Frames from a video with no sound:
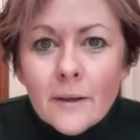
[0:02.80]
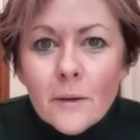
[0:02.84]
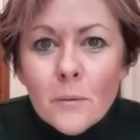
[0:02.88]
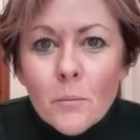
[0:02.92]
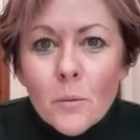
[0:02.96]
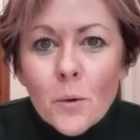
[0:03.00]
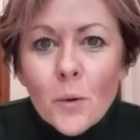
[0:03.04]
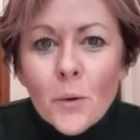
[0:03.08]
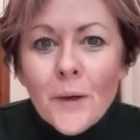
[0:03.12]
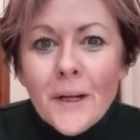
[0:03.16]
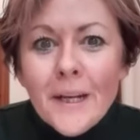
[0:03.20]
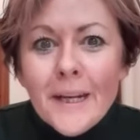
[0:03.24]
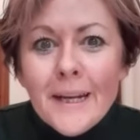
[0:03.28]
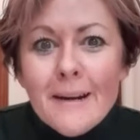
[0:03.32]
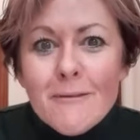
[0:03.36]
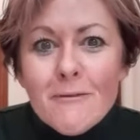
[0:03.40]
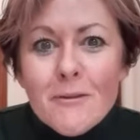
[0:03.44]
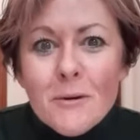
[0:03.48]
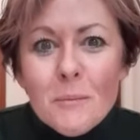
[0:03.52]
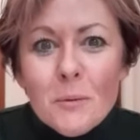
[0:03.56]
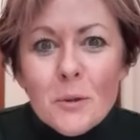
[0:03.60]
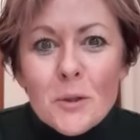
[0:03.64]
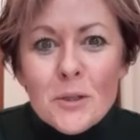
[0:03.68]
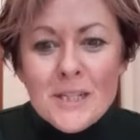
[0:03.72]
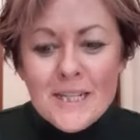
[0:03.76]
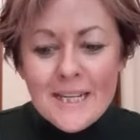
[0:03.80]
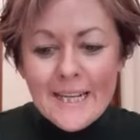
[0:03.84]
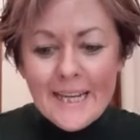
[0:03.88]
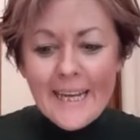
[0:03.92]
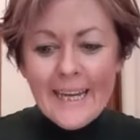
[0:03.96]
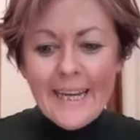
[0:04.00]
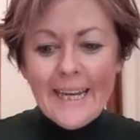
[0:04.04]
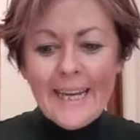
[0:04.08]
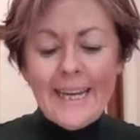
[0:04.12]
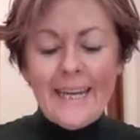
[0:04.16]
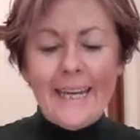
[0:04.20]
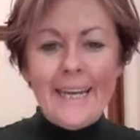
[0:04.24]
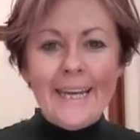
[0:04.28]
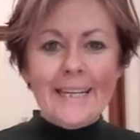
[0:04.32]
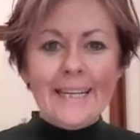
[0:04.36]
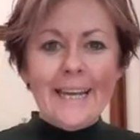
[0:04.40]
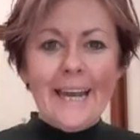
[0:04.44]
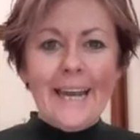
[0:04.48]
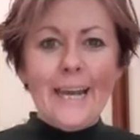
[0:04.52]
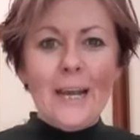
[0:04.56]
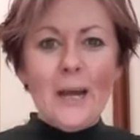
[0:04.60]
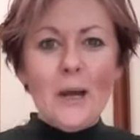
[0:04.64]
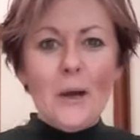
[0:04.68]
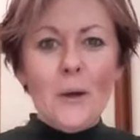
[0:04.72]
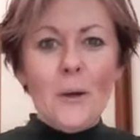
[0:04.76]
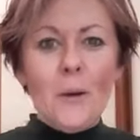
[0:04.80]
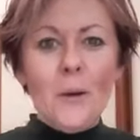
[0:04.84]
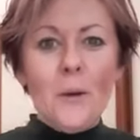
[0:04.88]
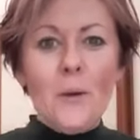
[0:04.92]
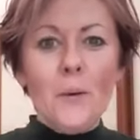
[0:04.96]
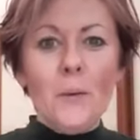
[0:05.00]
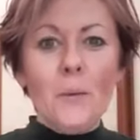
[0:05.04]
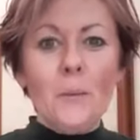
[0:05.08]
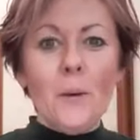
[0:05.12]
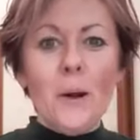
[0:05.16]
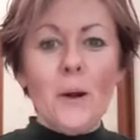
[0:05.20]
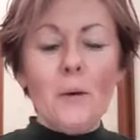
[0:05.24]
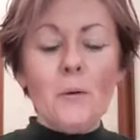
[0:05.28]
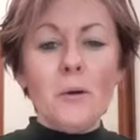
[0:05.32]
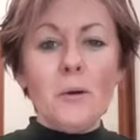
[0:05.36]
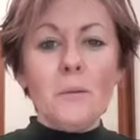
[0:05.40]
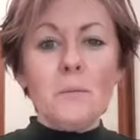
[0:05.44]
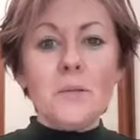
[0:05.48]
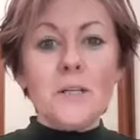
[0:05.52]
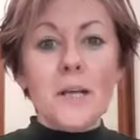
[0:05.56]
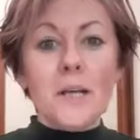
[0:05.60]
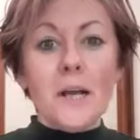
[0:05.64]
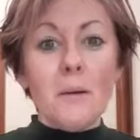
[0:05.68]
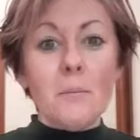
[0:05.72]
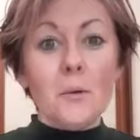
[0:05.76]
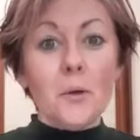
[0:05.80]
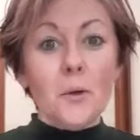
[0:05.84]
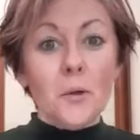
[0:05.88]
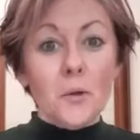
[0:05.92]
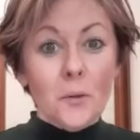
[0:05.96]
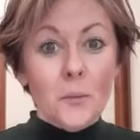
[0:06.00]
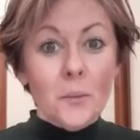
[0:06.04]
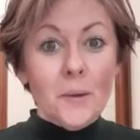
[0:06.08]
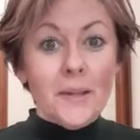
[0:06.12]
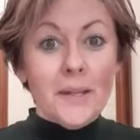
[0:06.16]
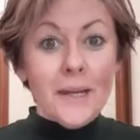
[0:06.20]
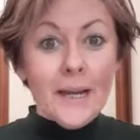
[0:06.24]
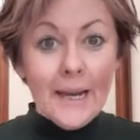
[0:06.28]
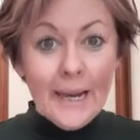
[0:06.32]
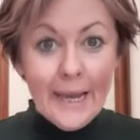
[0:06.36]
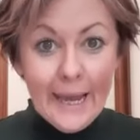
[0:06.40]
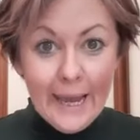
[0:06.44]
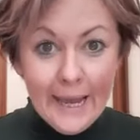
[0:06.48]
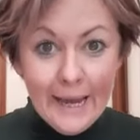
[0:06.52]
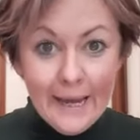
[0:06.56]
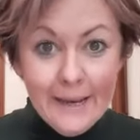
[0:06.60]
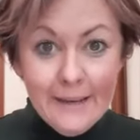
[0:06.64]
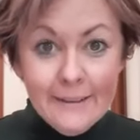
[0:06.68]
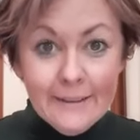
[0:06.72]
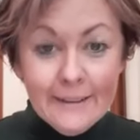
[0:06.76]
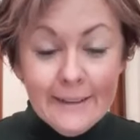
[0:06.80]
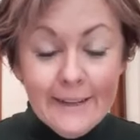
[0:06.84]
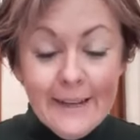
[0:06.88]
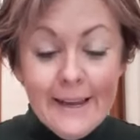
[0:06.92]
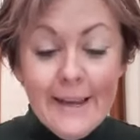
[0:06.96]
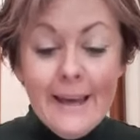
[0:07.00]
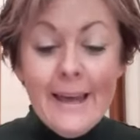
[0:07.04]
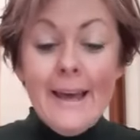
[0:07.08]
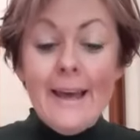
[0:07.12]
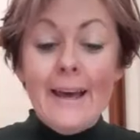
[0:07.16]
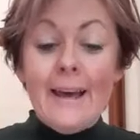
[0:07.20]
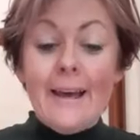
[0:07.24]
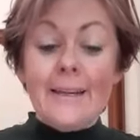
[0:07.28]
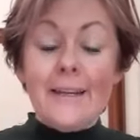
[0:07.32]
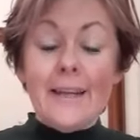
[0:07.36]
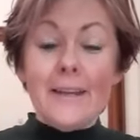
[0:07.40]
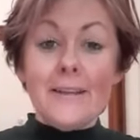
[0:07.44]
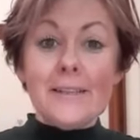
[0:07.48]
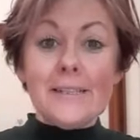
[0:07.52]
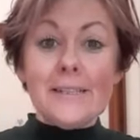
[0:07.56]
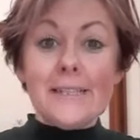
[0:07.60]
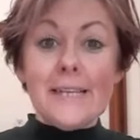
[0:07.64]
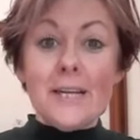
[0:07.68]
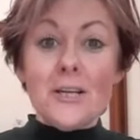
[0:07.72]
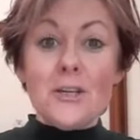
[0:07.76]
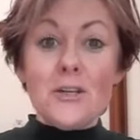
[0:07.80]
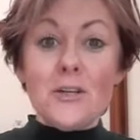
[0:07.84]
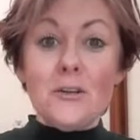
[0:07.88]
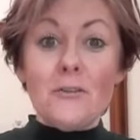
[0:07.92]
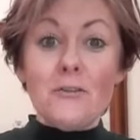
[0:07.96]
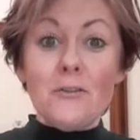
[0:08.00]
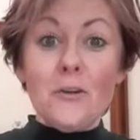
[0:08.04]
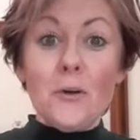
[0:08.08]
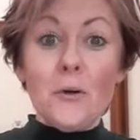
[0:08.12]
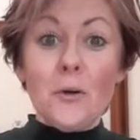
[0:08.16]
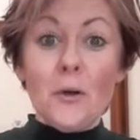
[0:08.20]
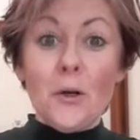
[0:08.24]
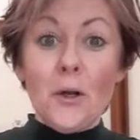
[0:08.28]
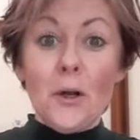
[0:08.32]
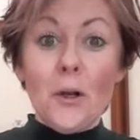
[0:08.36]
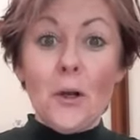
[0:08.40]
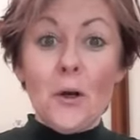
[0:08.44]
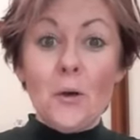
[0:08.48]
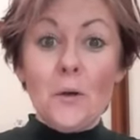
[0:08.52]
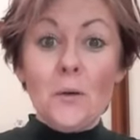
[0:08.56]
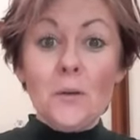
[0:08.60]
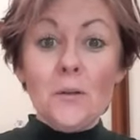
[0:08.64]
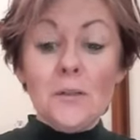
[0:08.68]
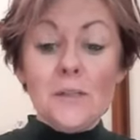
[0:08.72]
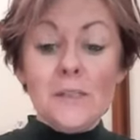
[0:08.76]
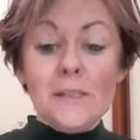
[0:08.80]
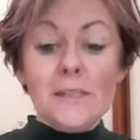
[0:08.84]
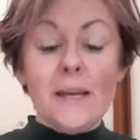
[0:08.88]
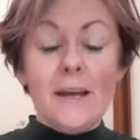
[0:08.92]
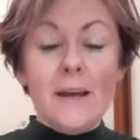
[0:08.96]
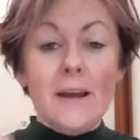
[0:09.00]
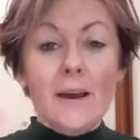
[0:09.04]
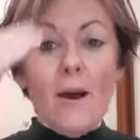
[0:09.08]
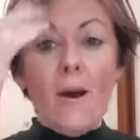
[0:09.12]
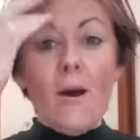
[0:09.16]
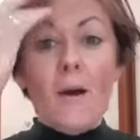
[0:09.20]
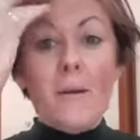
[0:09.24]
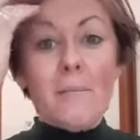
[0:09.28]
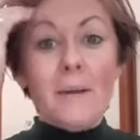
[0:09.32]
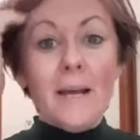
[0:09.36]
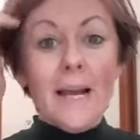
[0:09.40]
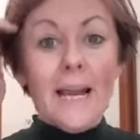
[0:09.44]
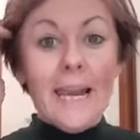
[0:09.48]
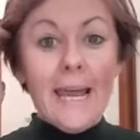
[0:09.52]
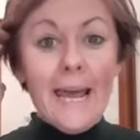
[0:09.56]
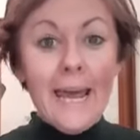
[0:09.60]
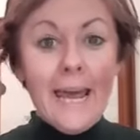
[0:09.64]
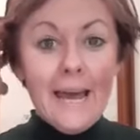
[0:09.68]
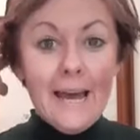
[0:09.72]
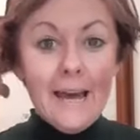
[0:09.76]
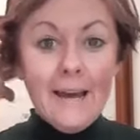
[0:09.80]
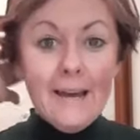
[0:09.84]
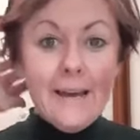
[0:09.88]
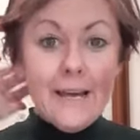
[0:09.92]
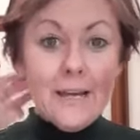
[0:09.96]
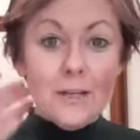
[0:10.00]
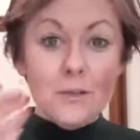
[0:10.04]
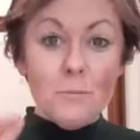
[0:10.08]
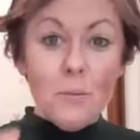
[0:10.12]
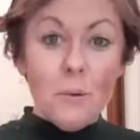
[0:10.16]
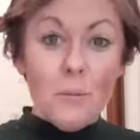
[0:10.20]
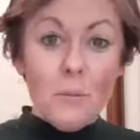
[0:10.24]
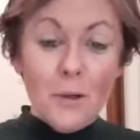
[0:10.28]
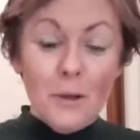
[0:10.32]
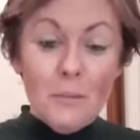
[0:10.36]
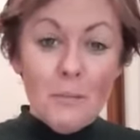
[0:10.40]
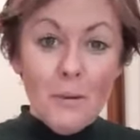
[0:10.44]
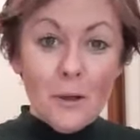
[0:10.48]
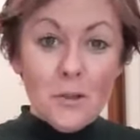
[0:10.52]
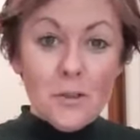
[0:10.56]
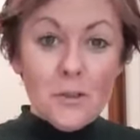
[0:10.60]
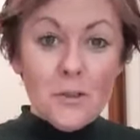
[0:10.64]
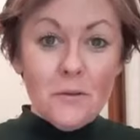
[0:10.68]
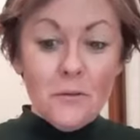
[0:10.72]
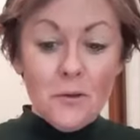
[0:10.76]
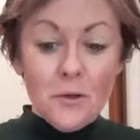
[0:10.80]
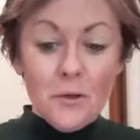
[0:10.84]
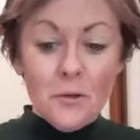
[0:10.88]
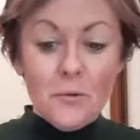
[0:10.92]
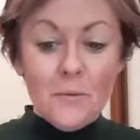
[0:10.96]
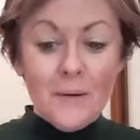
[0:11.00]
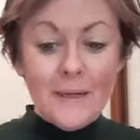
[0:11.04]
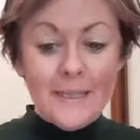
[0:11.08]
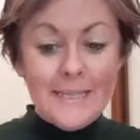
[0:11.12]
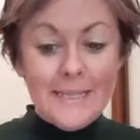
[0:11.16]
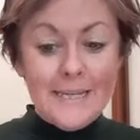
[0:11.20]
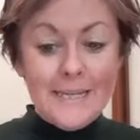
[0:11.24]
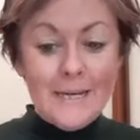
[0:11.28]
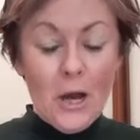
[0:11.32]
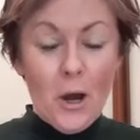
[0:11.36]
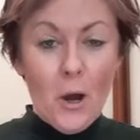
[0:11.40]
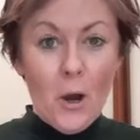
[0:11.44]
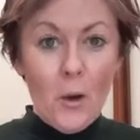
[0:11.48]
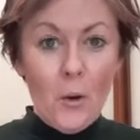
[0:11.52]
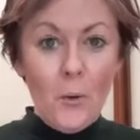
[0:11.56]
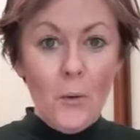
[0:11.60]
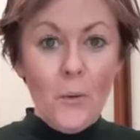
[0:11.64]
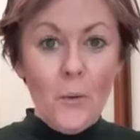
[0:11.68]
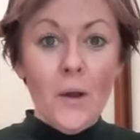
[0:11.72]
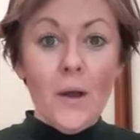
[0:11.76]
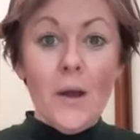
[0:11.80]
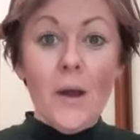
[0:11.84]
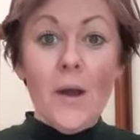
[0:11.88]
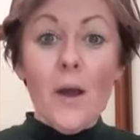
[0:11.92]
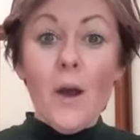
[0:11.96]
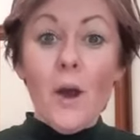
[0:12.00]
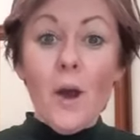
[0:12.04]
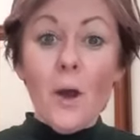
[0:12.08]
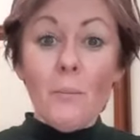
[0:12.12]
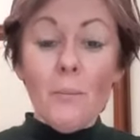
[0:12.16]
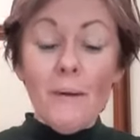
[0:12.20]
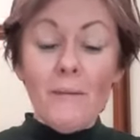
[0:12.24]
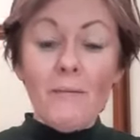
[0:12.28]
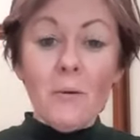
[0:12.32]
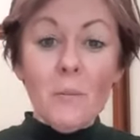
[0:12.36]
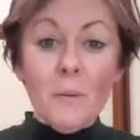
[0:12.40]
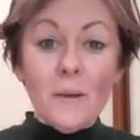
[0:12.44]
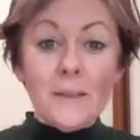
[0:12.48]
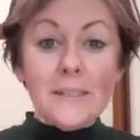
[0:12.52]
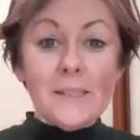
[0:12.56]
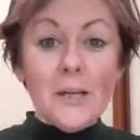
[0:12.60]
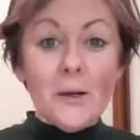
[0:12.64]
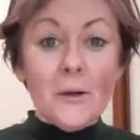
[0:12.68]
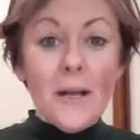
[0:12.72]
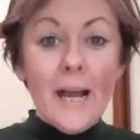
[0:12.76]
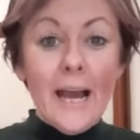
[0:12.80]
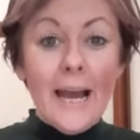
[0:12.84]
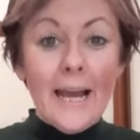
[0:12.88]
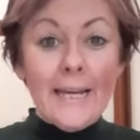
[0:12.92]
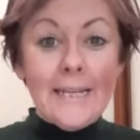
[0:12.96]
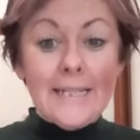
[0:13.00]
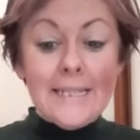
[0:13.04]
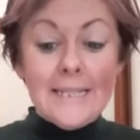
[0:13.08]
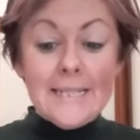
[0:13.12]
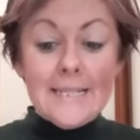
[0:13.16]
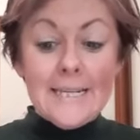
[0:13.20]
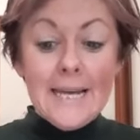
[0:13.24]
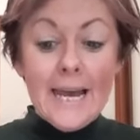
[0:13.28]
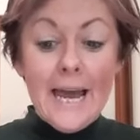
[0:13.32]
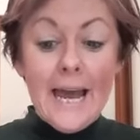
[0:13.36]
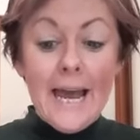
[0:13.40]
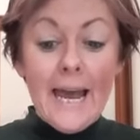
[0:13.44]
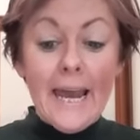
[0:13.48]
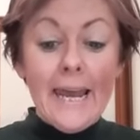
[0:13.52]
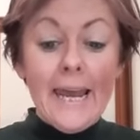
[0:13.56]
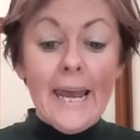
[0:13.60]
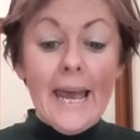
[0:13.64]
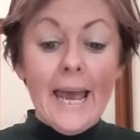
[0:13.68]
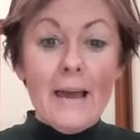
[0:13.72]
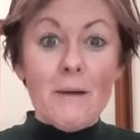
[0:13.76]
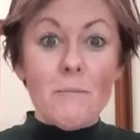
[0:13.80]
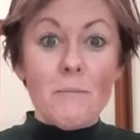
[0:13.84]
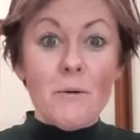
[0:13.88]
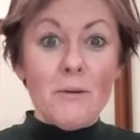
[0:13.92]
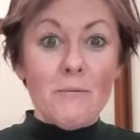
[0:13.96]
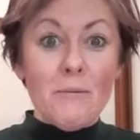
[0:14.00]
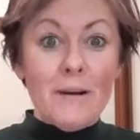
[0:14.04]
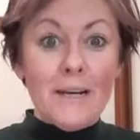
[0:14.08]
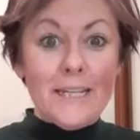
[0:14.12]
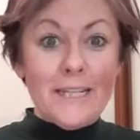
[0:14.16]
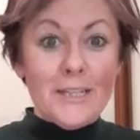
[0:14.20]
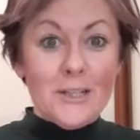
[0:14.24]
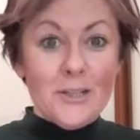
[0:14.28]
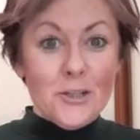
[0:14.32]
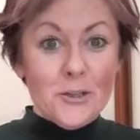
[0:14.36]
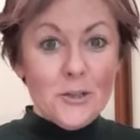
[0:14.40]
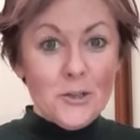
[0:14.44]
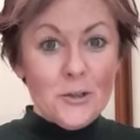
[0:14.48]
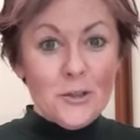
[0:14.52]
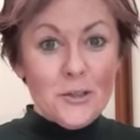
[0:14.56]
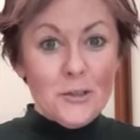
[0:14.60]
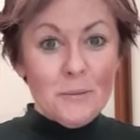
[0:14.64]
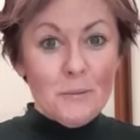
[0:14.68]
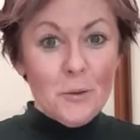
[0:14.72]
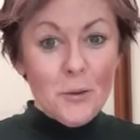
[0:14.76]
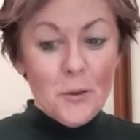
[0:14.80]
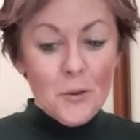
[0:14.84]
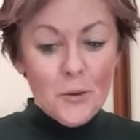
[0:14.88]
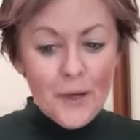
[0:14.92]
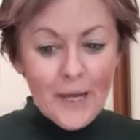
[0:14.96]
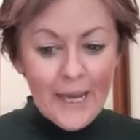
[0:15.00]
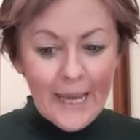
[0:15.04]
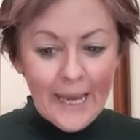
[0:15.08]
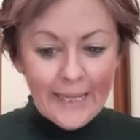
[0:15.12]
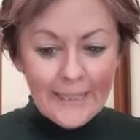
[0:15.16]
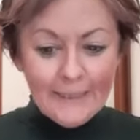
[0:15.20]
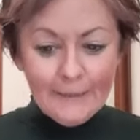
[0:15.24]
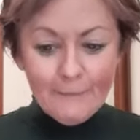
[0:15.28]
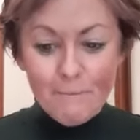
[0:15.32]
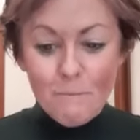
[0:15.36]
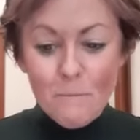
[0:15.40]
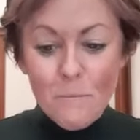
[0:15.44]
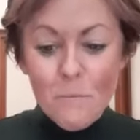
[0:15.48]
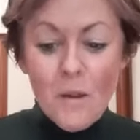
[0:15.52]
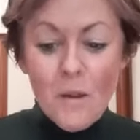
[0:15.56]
Morning everybody, hello, welcome to Come Cook with Claire, another session of cook-alongs. I'm Claire, as probably most of you already know. Hope everyone's okay today and we're ready to do some cooking.